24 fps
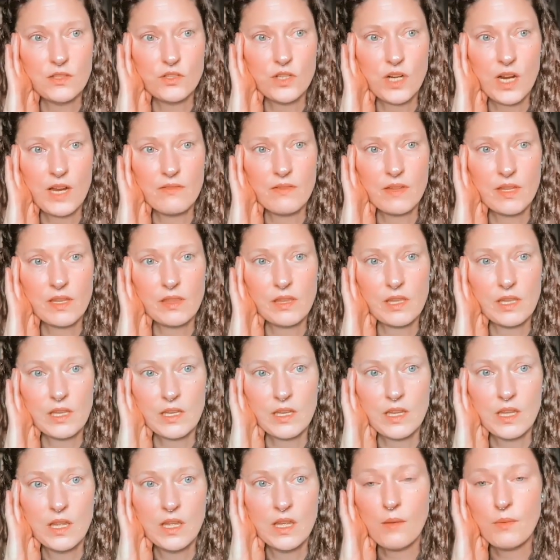driving thing.
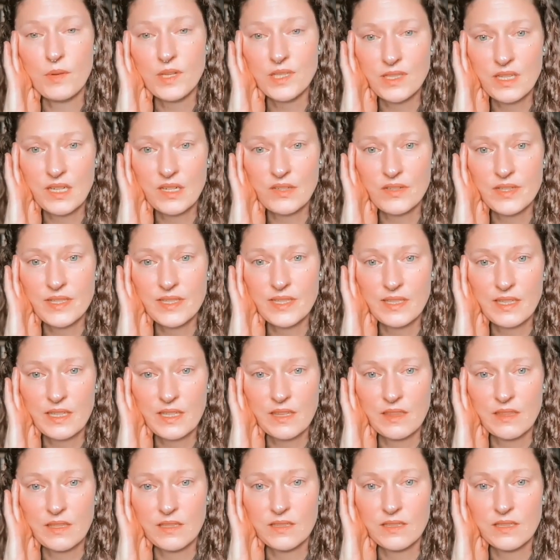I wasn't always like
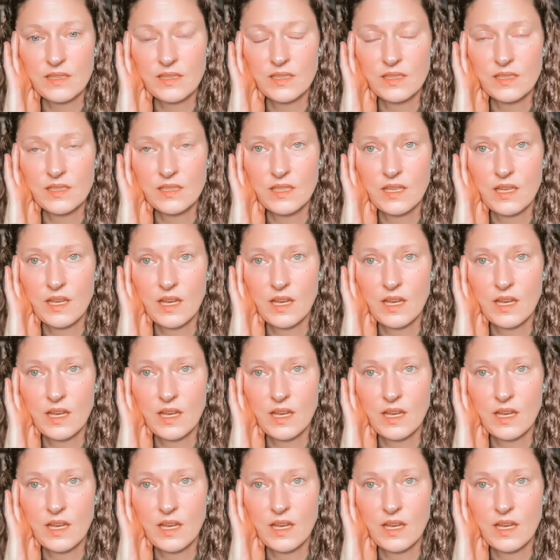this.